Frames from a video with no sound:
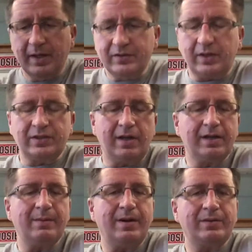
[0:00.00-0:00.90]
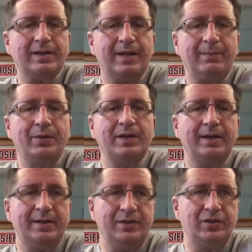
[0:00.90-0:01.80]
So I was talking about uh, putting
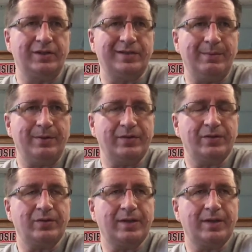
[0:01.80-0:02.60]
together the jigsaw puzzle.